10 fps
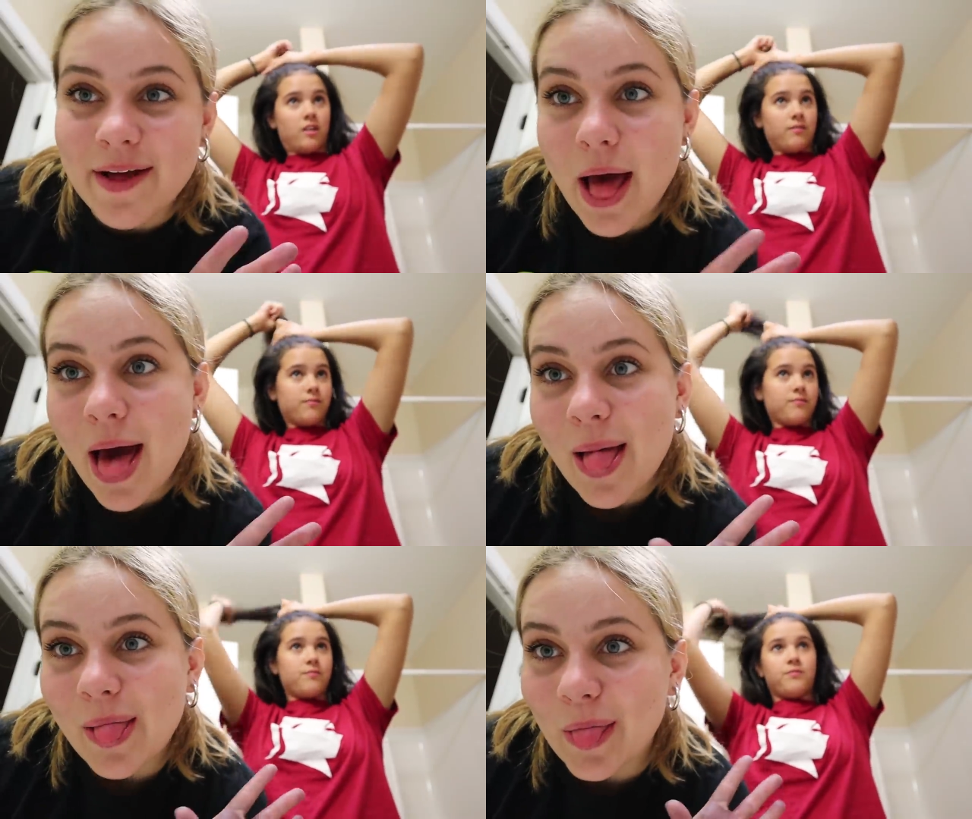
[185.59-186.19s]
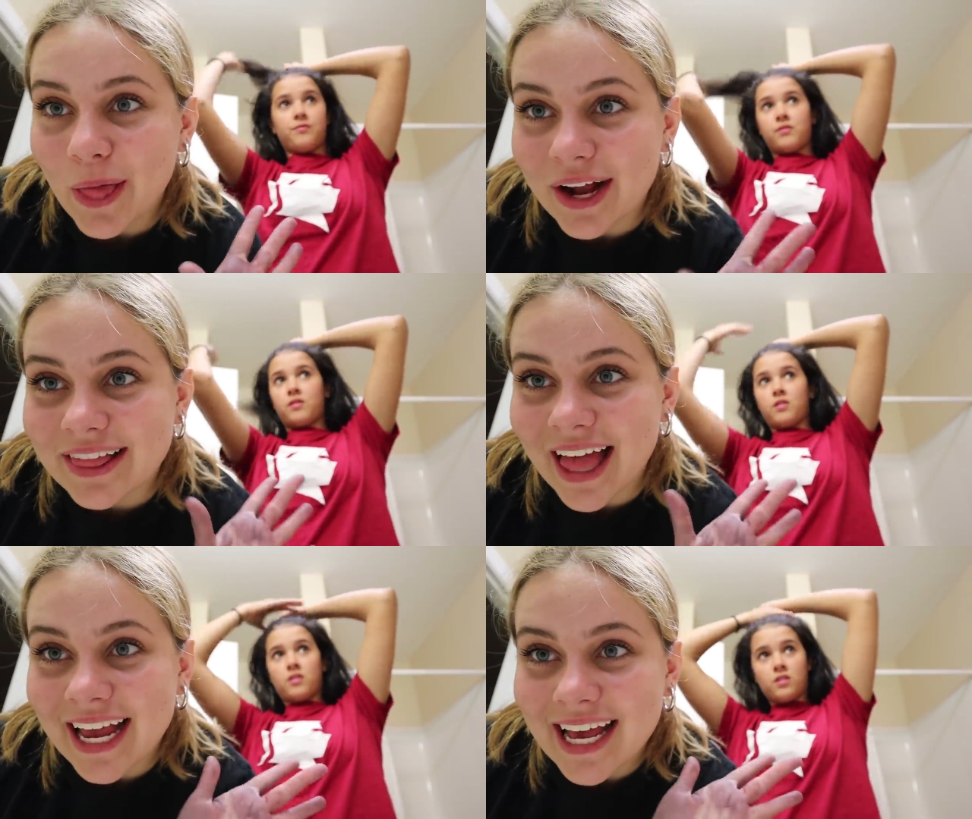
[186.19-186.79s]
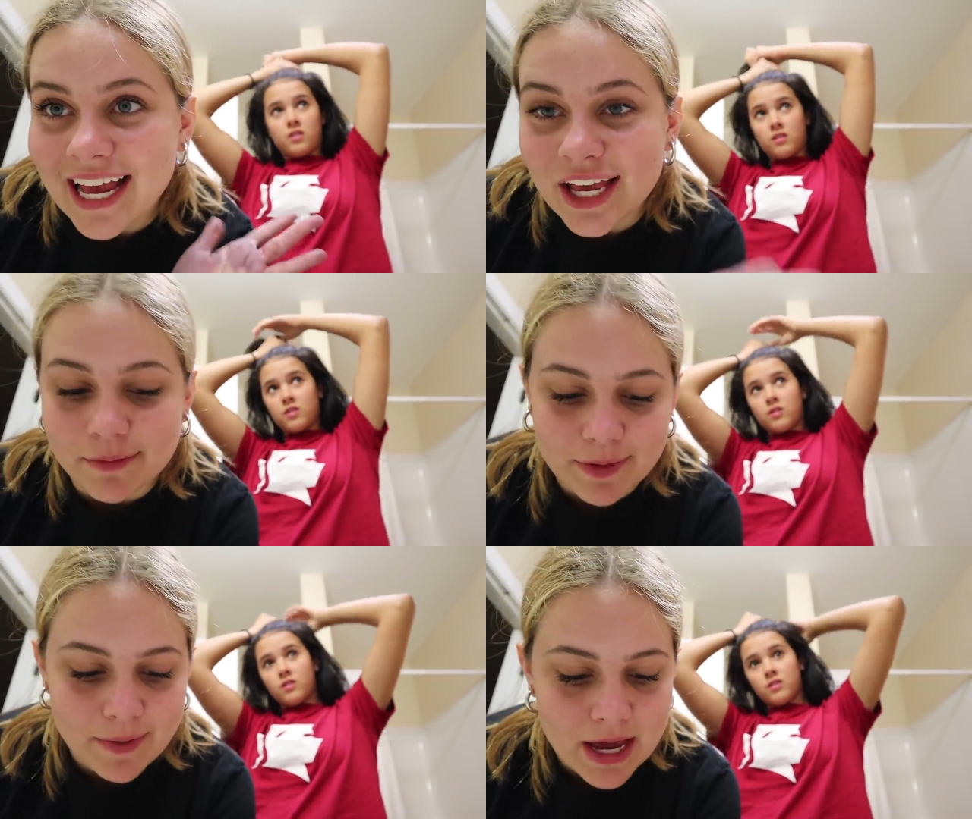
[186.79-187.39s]
Speaker 1: like, look like a
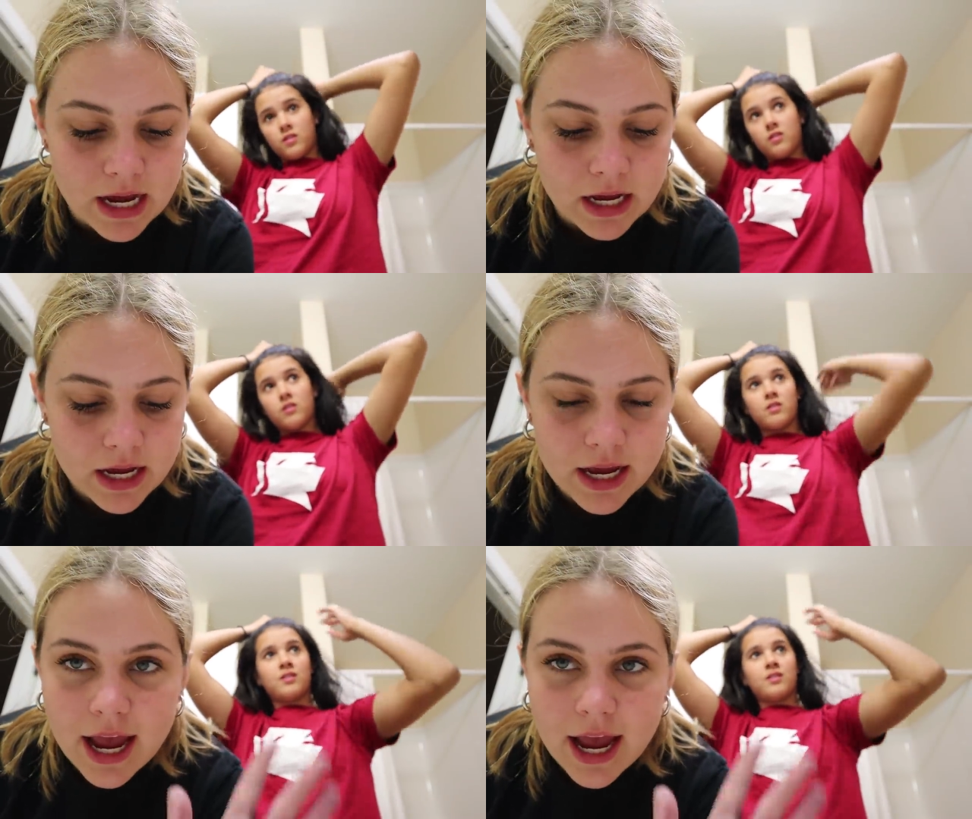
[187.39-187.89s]
human being.